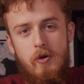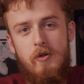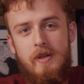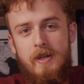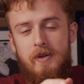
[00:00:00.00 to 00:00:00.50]

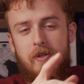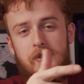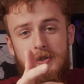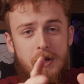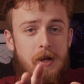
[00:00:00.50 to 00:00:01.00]
goal here
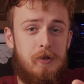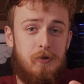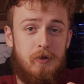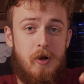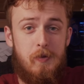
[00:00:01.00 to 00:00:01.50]
is to
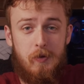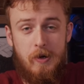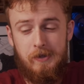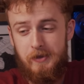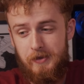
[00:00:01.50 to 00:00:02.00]
answer a couple
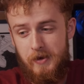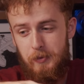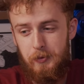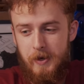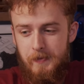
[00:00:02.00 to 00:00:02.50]
questions.
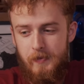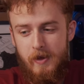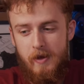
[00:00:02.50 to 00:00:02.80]
Number one,